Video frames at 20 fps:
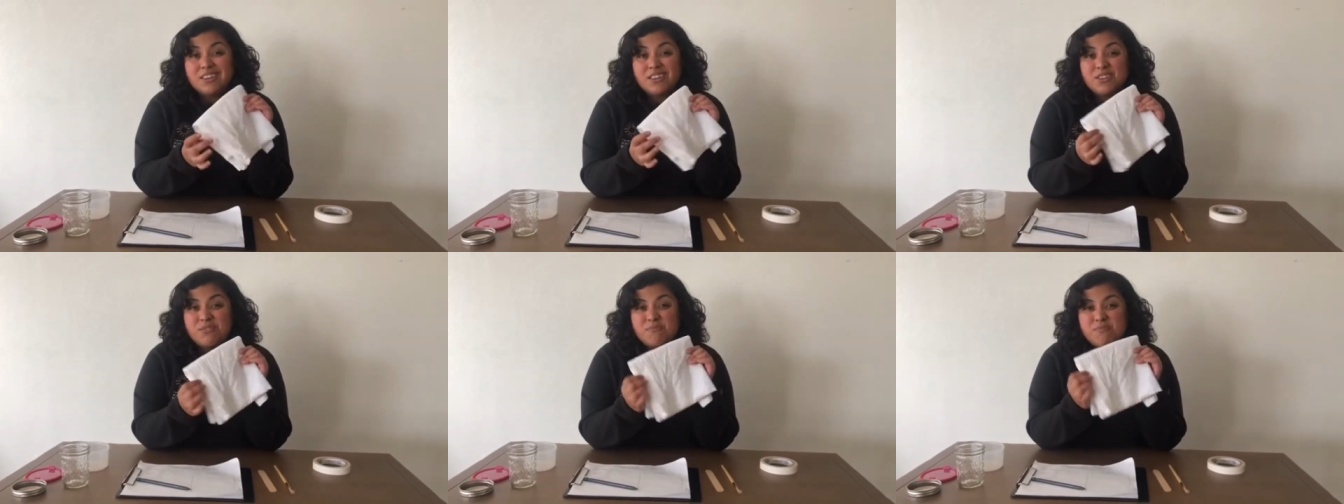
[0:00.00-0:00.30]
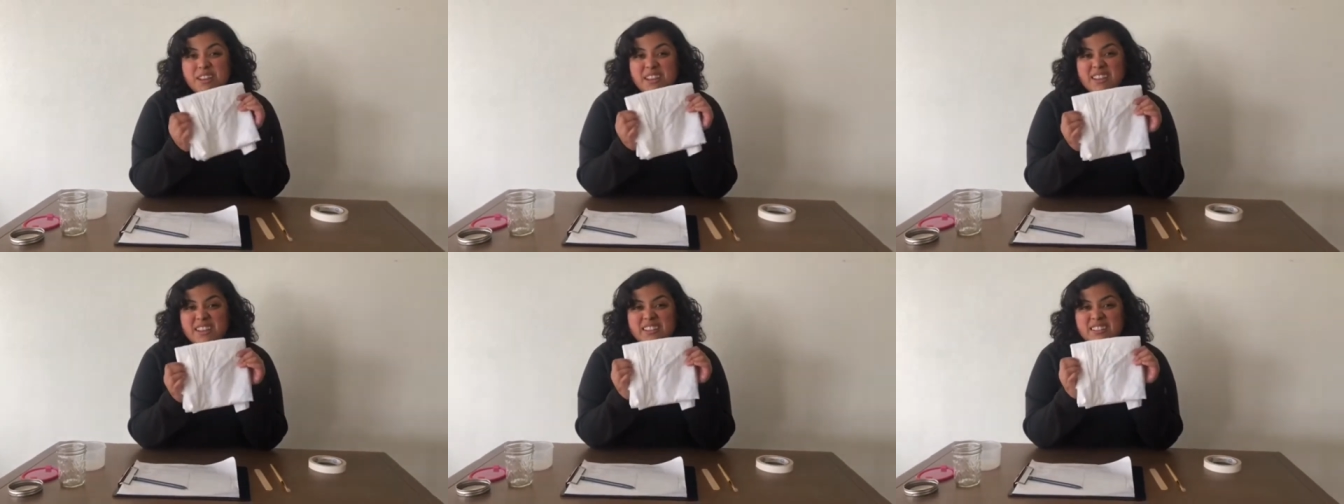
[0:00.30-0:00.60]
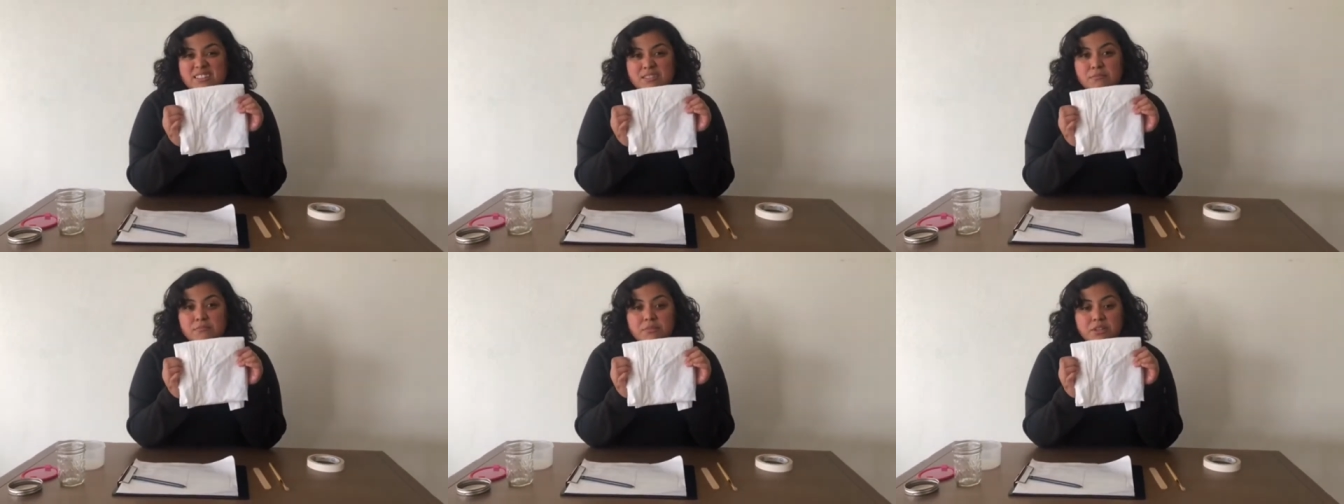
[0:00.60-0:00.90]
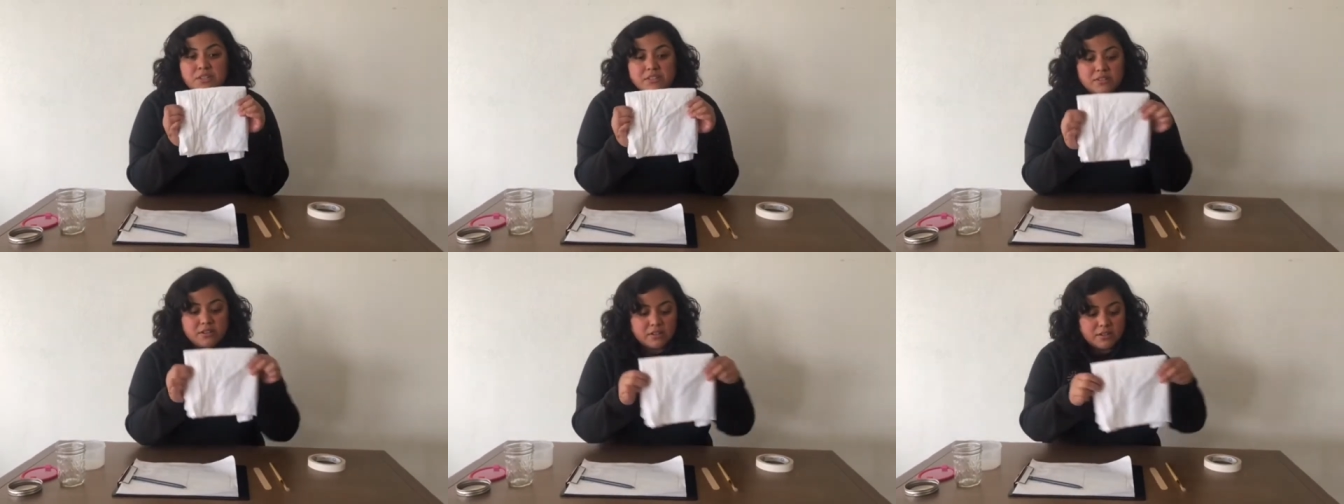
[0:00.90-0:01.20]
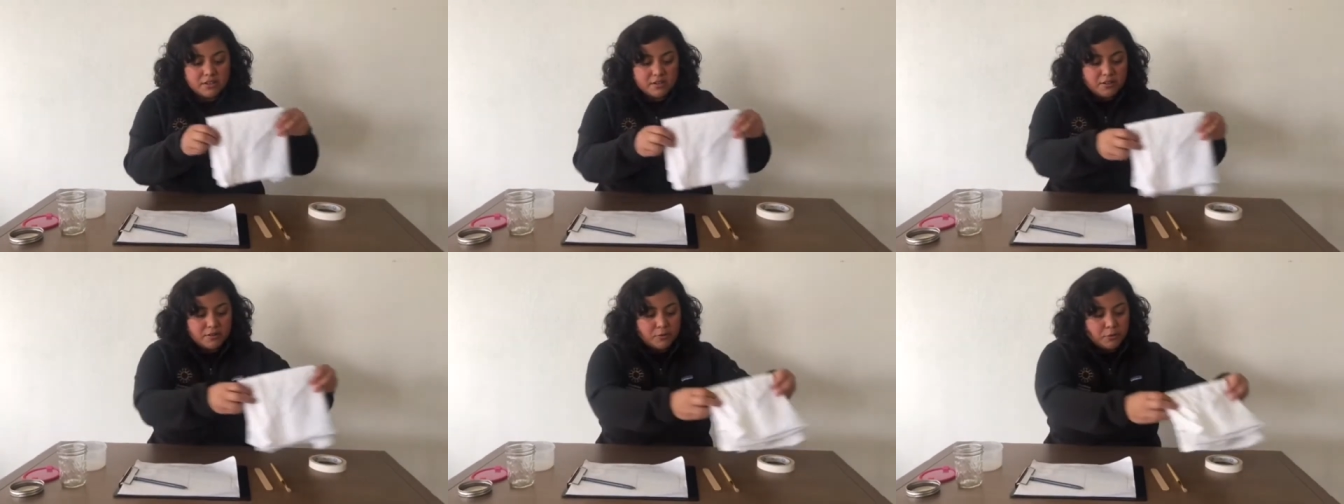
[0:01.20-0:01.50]
might get some bugs on
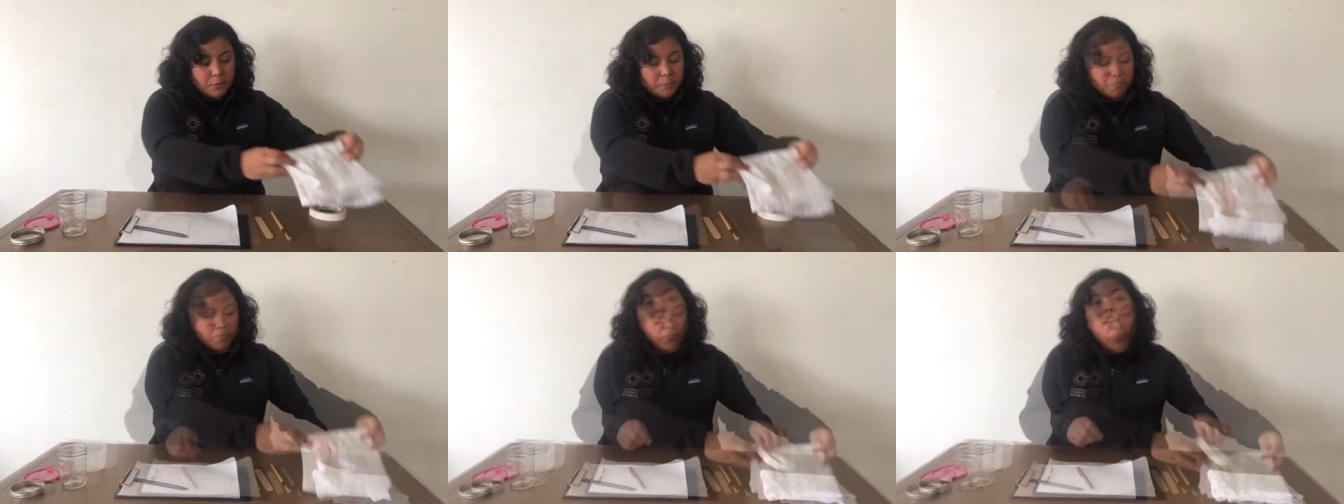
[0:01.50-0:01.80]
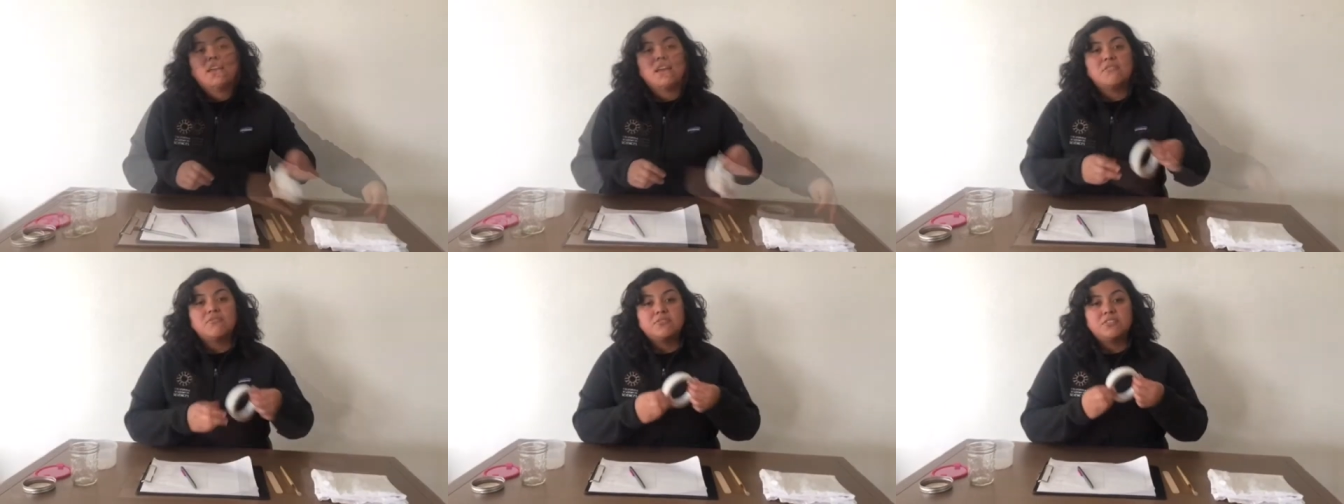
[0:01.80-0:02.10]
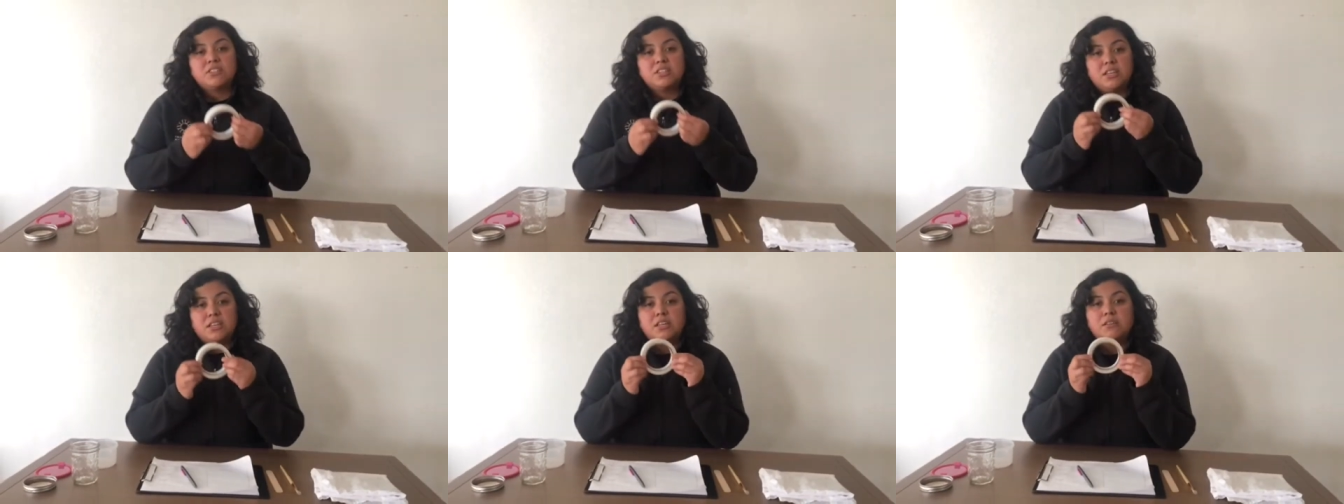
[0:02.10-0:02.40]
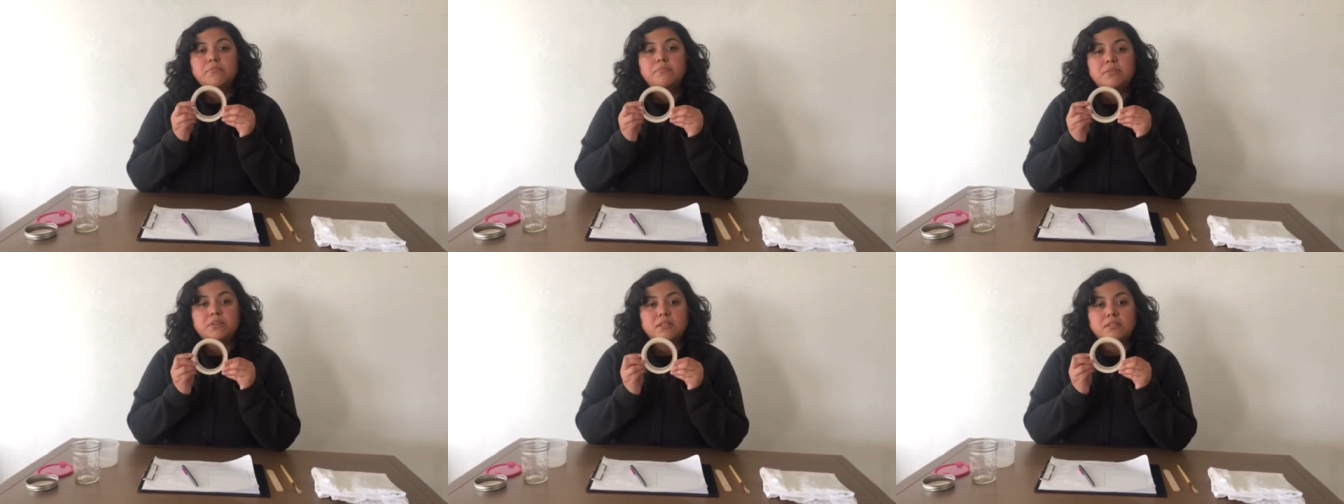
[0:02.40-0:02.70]
here. I have tape.